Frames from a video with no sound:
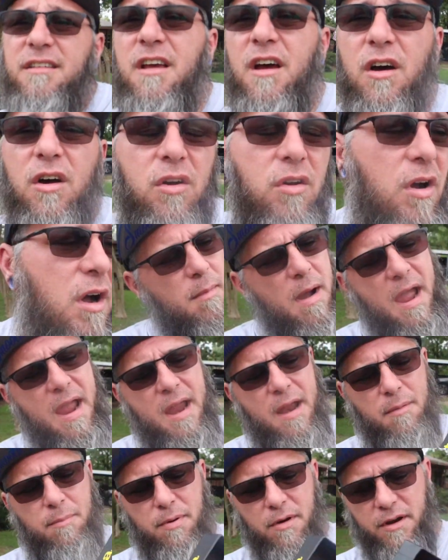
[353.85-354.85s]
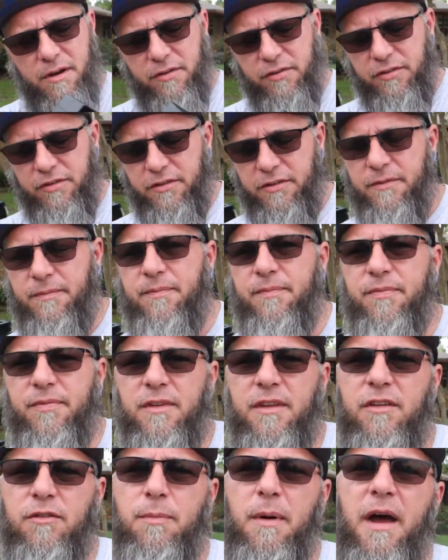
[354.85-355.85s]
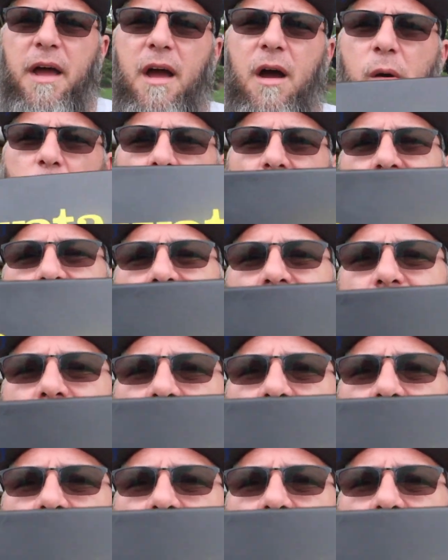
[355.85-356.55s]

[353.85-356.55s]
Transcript: go, my airbrush is by Iwata.